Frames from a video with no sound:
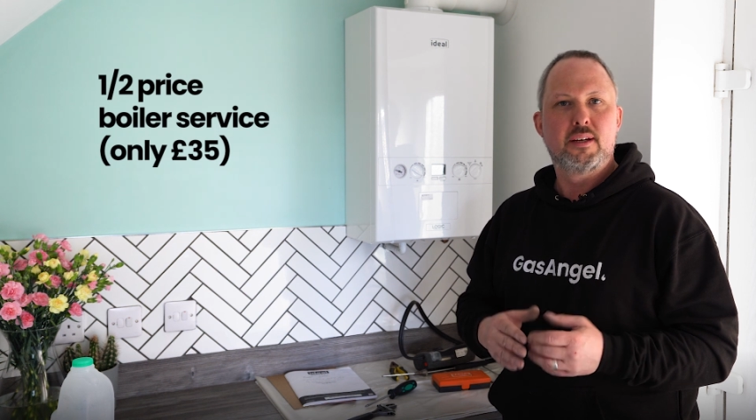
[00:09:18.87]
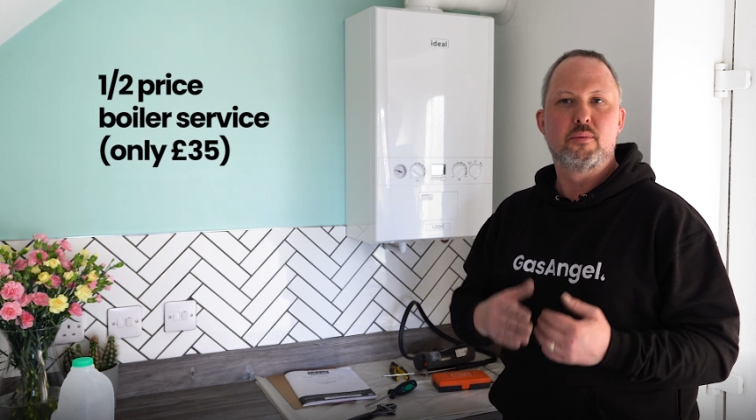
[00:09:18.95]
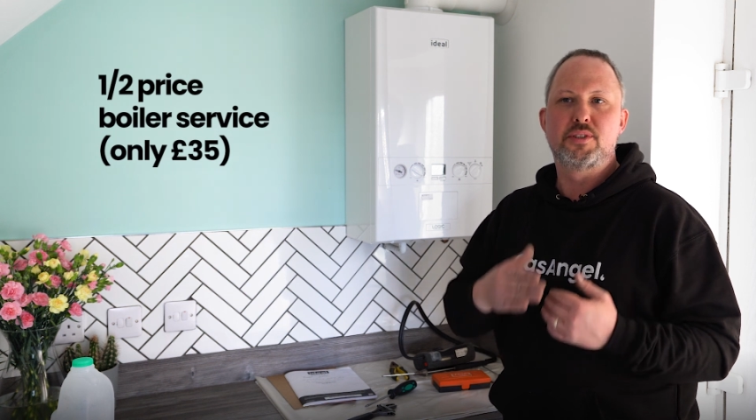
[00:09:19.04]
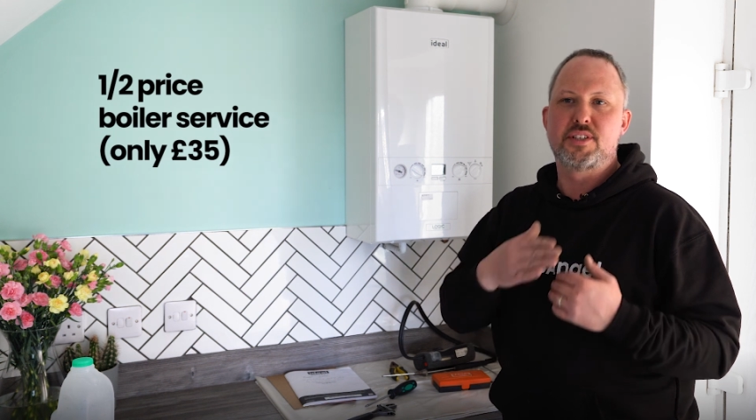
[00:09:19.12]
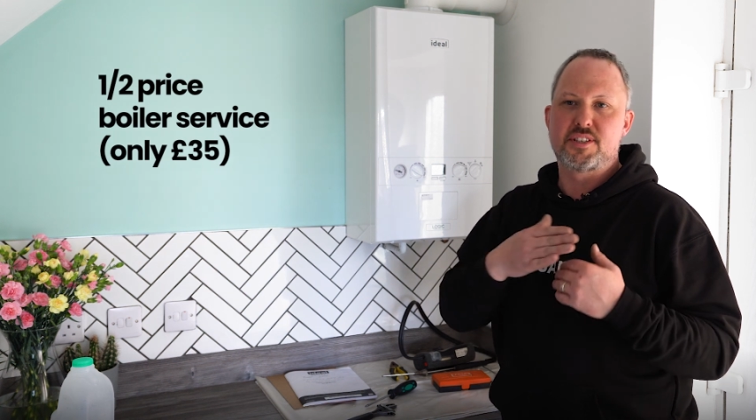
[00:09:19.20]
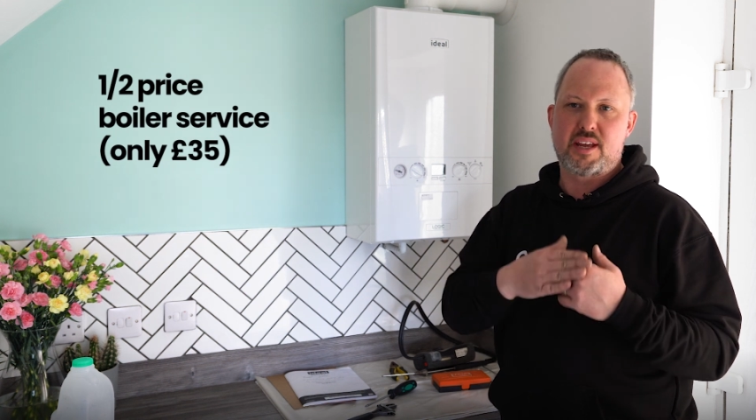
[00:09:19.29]

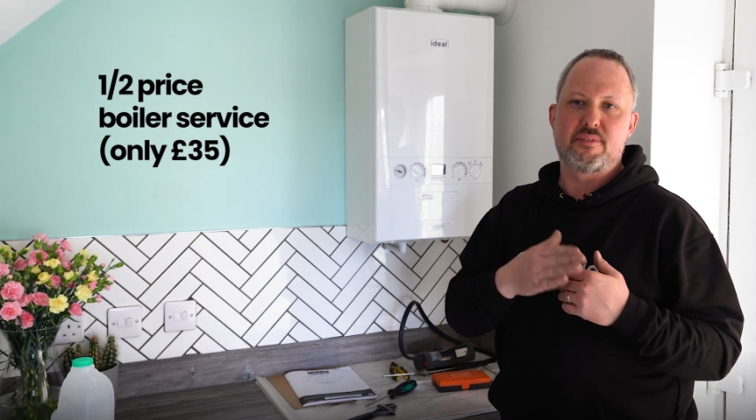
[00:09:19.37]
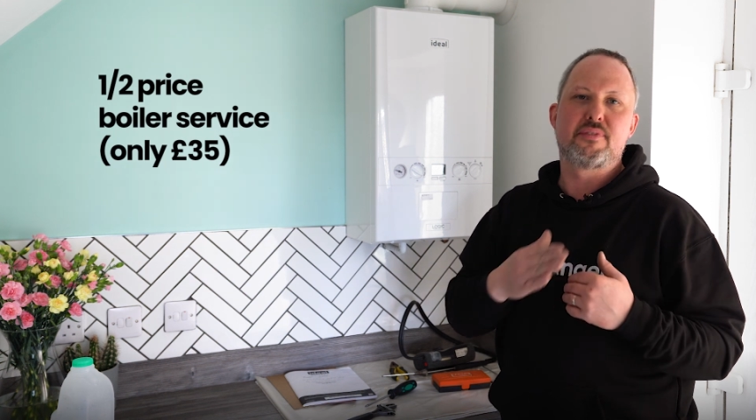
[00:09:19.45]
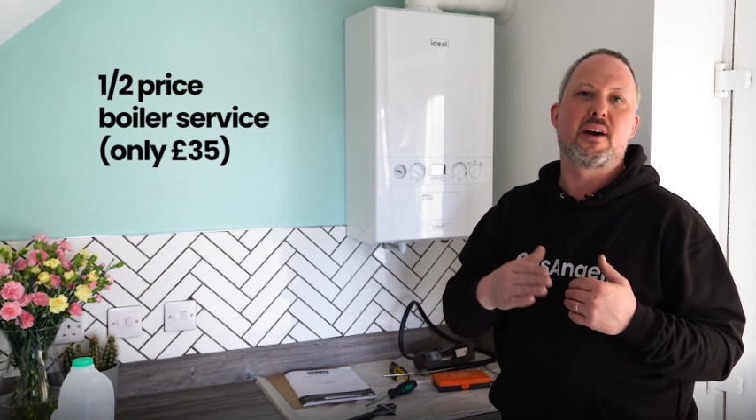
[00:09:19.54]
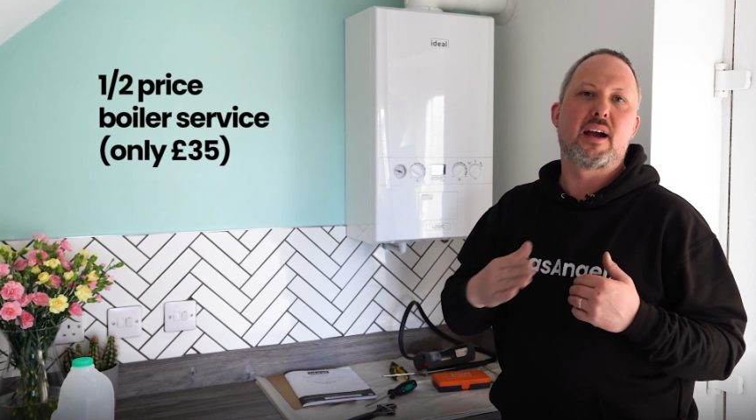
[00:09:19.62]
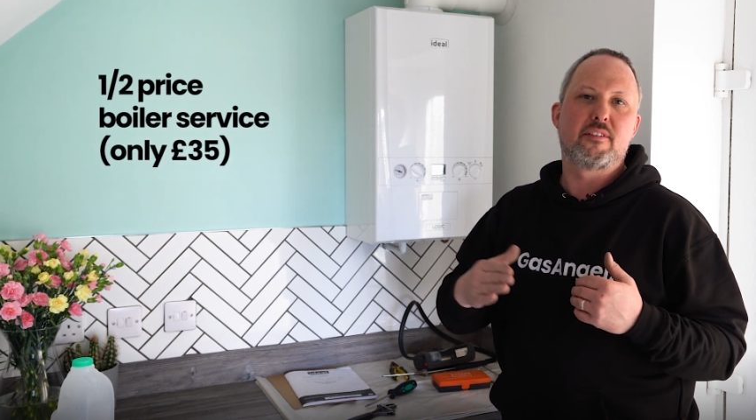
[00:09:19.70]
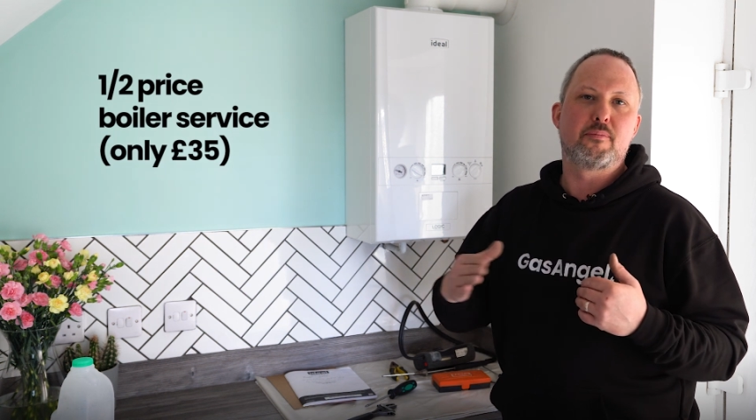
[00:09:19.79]
which is then
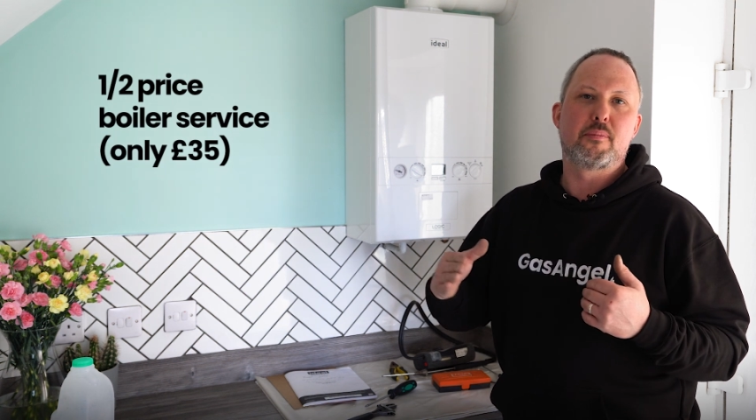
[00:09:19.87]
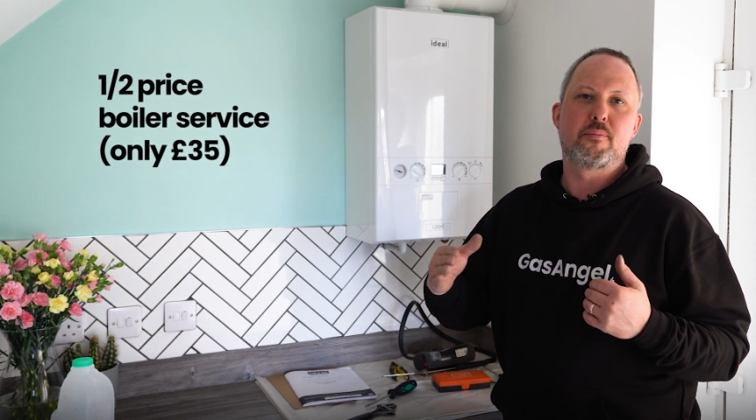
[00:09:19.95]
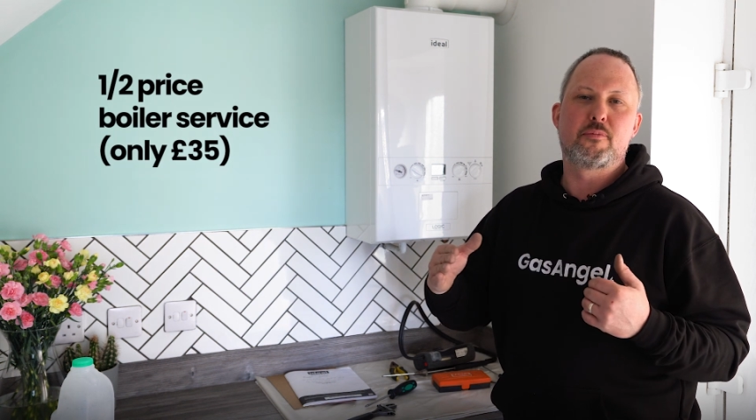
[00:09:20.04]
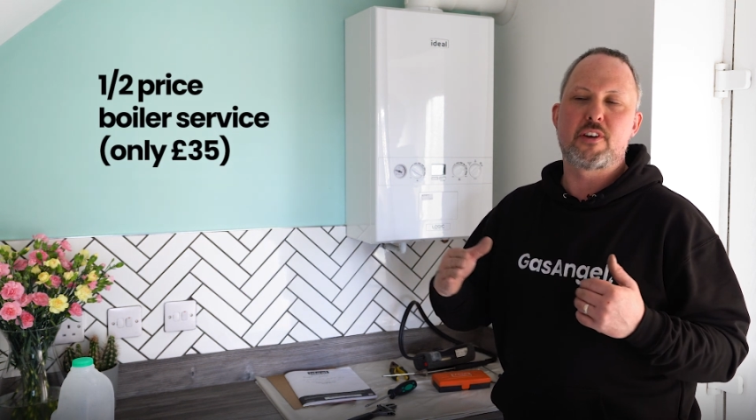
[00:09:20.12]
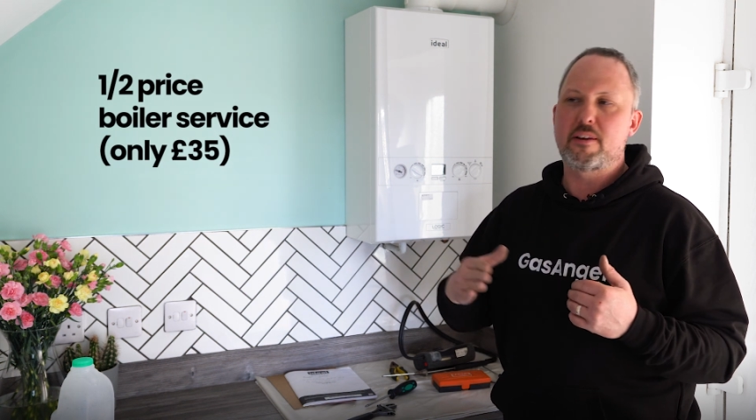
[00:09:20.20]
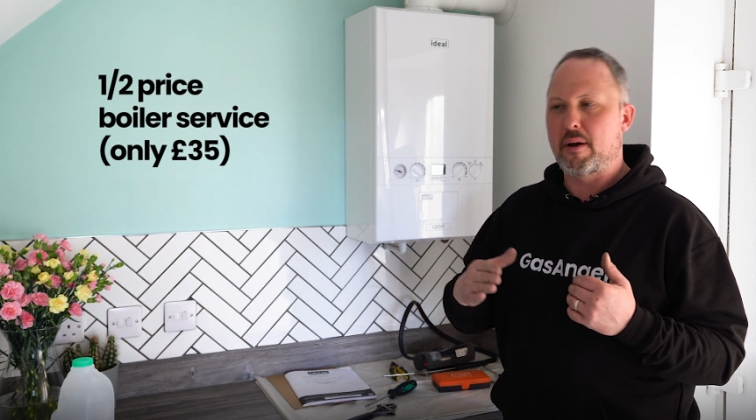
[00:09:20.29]
five
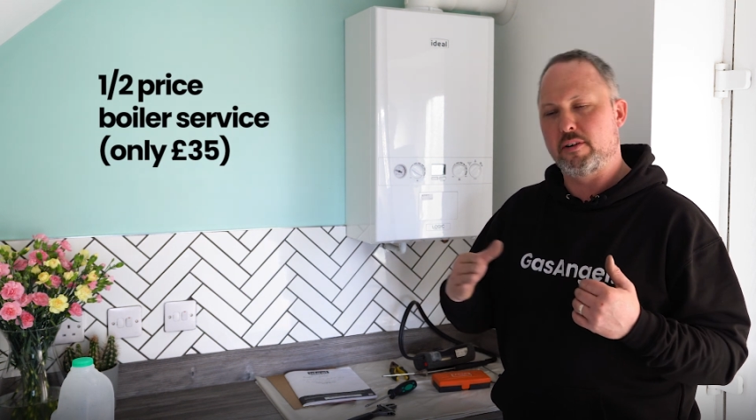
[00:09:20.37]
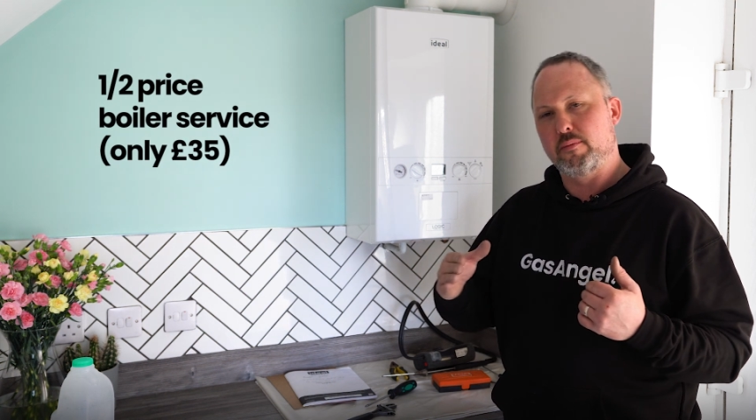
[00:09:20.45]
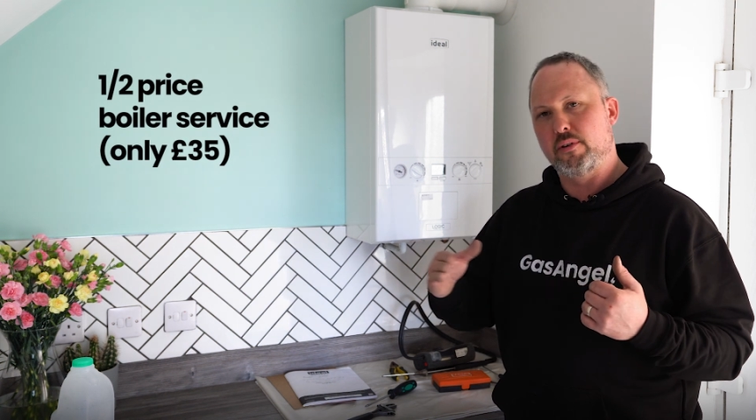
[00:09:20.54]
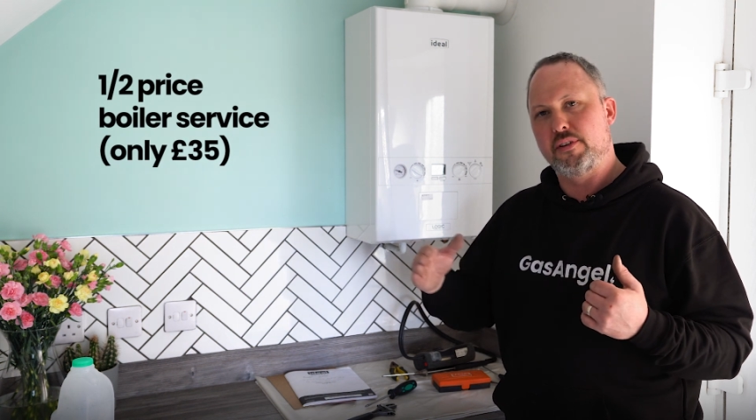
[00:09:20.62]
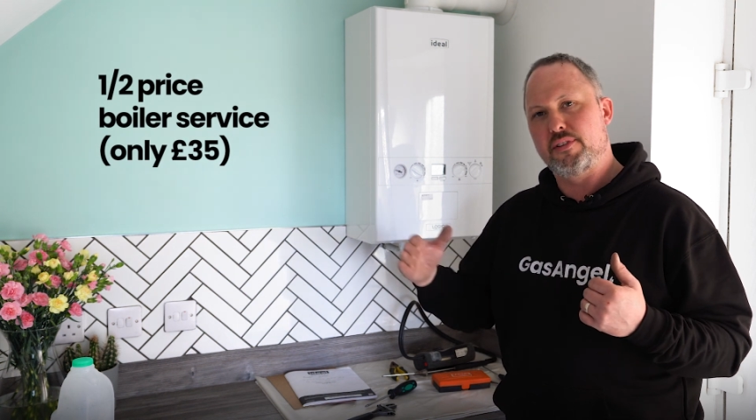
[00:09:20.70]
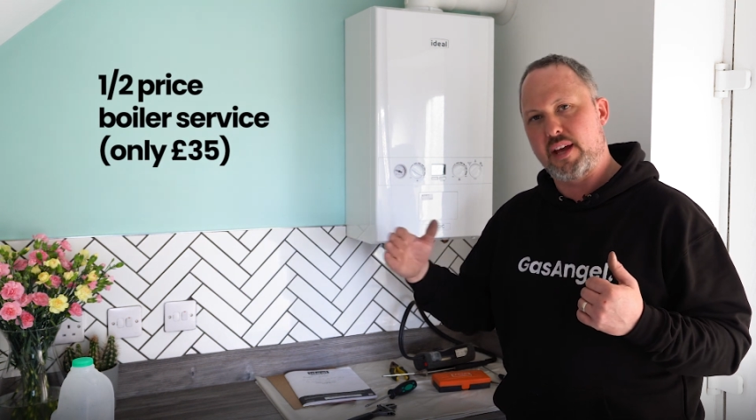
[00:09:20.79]
£5 a
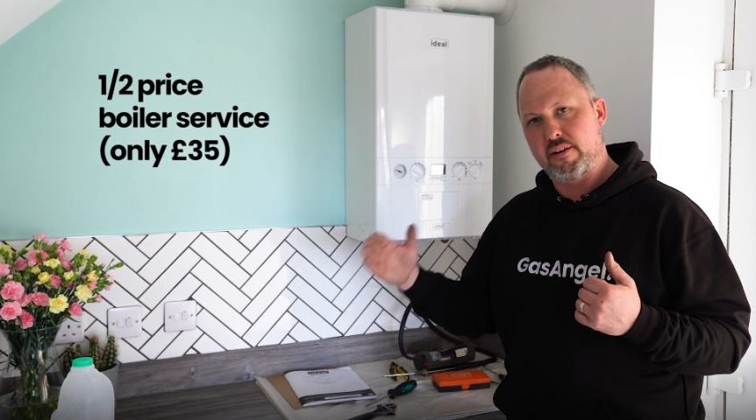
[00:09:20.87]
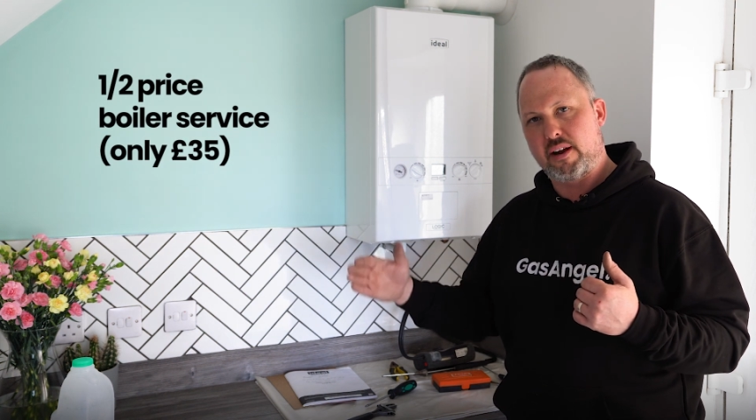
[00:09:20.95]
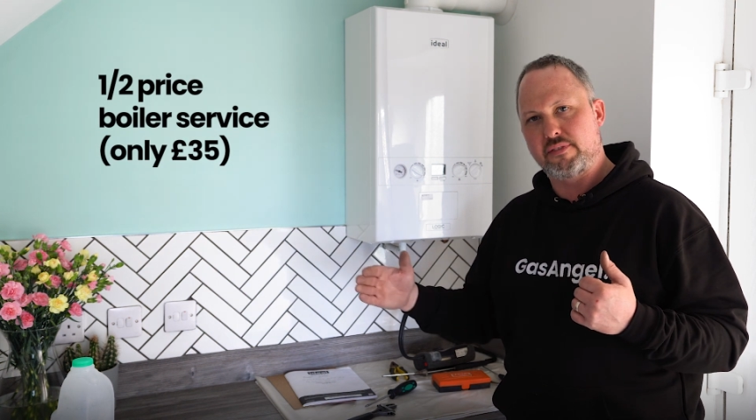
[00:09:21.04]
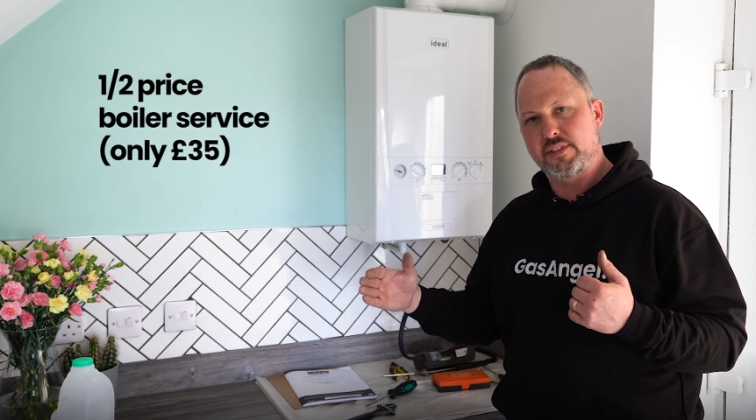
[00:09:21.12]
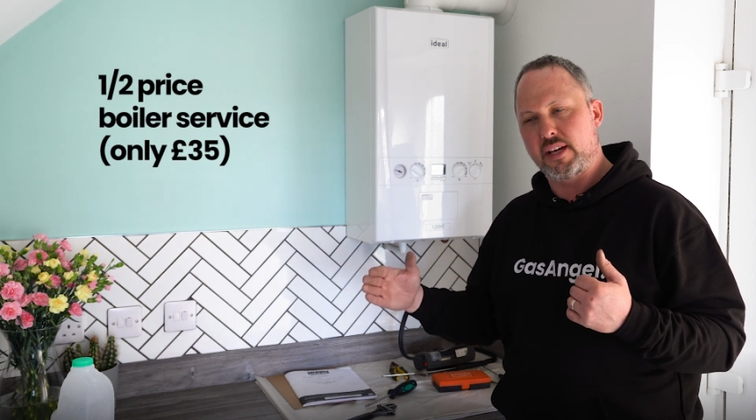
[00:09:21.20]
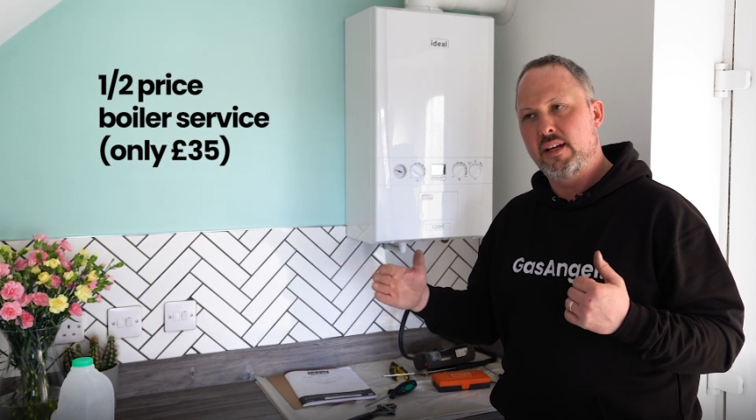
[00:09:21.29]
month
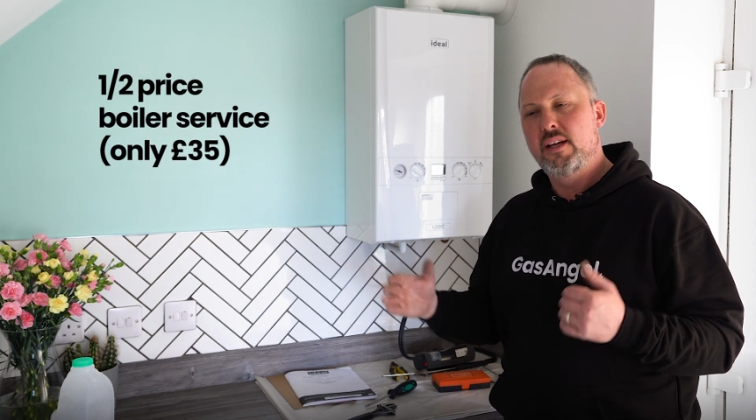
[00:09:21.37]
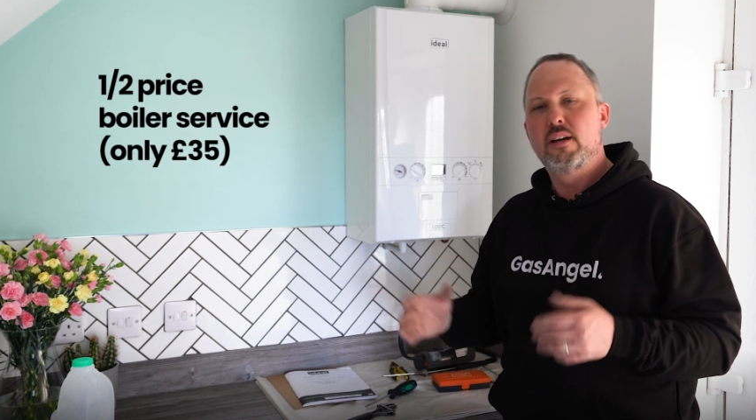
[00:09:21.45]
thereafter,